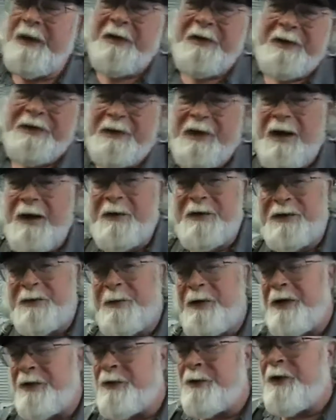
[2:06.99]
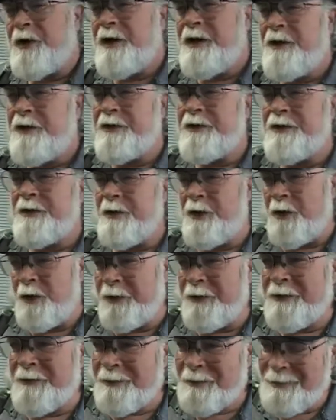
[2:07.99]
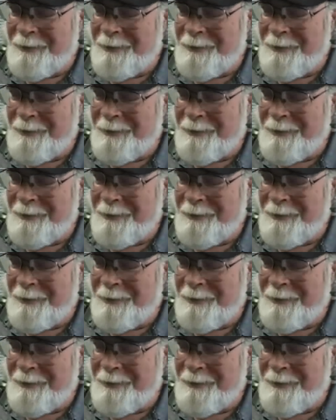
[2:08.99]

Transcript: Now, this guy was about 20 years old.